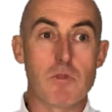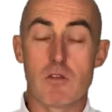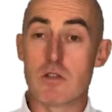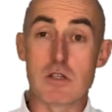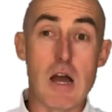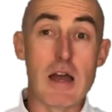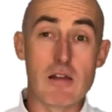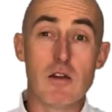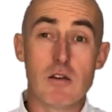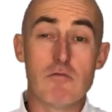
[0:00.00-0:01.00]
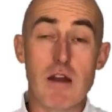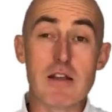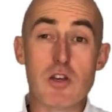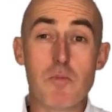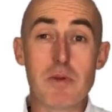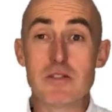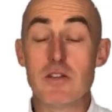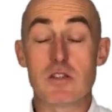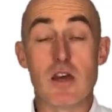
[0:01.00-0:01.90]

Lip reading: This guy ran his own business